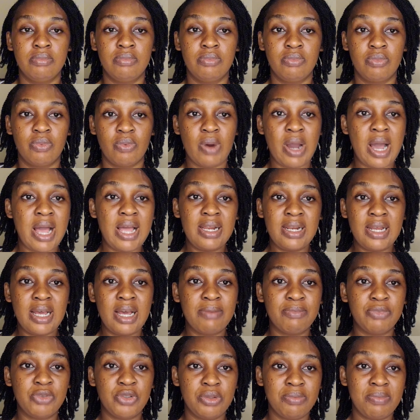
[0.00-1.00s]
while
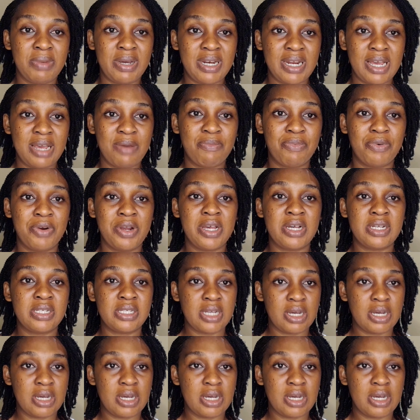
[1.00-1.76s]
I'm doing my night prayers,